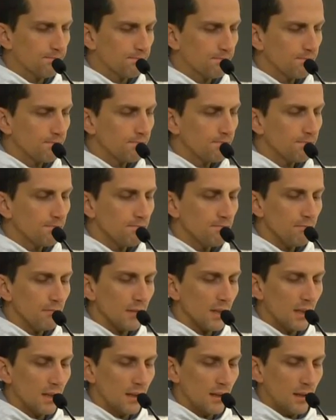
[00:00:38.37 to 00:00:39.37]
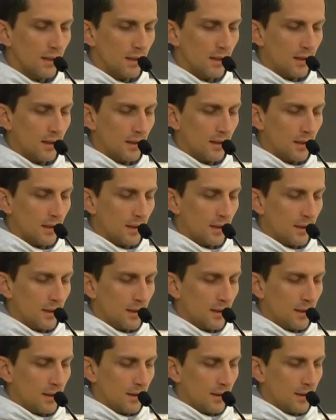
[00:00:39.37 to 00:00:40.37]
[no speech]